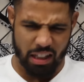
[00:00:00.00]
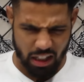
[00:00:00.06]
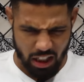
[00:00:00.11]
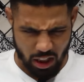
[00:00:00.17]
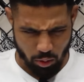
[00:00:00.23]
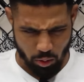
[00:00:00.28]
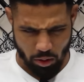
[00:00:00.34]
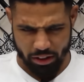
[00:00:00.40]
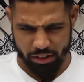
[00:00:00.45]

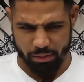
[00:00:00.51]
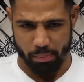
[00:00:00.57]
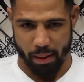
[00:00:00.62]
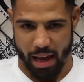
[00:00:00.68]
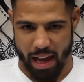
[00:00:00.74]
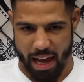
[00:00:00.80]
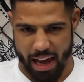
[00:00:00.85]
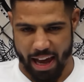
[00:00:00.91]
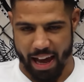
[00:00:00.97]
He was
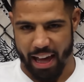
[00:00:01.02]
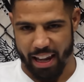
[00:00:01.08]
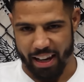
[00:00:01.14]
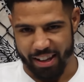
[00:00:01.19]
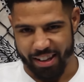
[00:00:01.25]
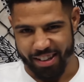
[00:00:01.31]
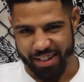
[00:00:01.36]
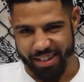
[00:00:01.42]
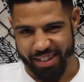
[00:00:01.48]
mad.
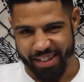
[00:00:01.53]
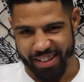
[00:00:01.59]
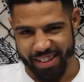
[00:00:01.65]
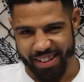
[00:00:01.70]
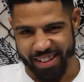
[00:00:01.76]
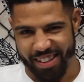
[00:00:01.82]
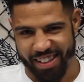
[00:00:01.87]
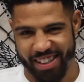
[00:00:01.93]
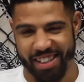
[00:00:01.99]

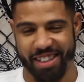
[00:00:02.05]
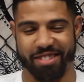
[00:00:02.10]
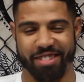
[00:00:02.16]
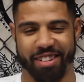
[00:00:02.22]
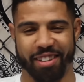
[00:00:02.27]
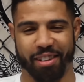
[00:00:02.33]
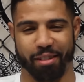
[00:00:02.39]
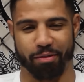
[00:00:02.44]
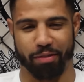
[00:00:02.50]
He
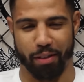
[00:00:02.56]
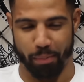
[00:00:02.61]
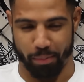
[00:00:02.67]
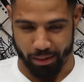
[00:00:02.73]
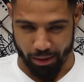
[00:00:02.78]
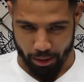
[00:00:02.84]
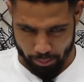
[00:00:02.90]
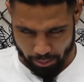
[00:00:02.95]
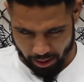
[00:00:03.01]
tried to flip
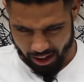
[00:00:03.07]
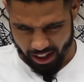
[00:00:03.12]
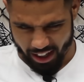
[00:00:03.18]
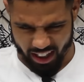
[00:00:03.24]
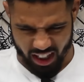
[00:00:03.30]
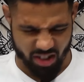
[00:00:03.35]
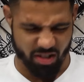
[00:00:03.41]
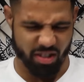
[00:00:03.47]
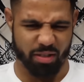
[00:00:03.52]
it on me
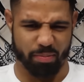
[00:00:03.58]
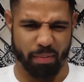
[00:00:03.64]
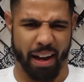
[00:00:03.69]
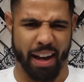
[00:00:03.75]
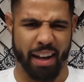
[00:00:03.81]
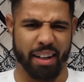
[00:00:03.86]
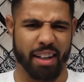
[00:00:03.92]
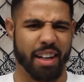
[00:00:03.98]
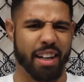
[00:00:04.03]
like he was
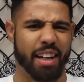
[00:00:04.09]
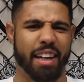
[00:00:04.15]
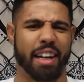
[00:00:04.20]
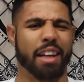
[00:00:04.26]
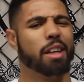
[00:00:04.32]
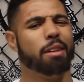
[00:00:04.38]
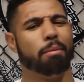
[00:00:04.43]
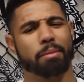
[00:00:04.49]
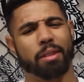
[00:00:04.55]
mad.
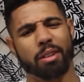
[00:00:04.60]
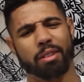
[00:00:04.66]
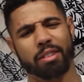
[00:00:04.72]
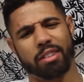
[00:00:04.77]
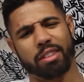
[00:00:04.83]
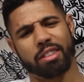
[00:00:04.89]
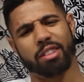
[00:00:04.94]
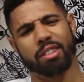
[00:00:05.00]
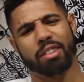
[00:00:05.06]

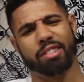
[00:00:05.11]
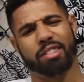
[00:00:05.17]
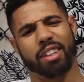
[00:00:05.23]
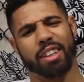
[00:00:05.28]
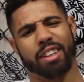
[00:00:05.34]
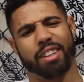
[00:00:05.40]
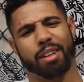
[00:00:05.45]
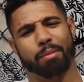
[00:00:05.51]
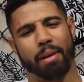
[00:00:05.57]
I'm sure he's
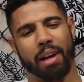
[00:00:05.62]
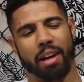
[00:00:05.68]
thinking in the